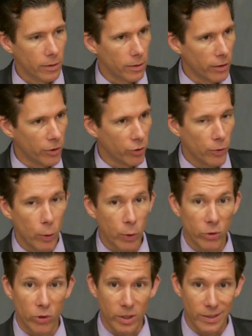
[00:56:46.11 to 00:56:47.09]
Laser
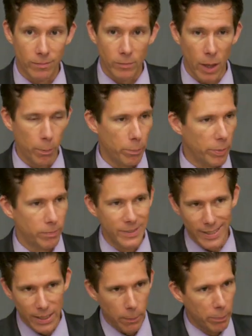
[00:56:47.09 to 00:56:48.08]
focused on a,
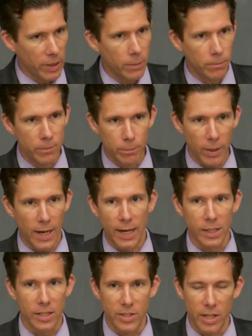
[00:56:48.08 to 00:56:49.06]
getting a big
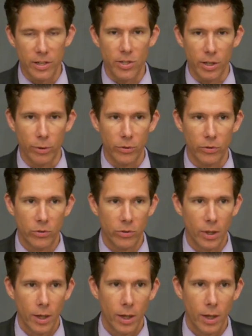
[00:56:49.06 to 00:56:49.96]
pile of dead terrorists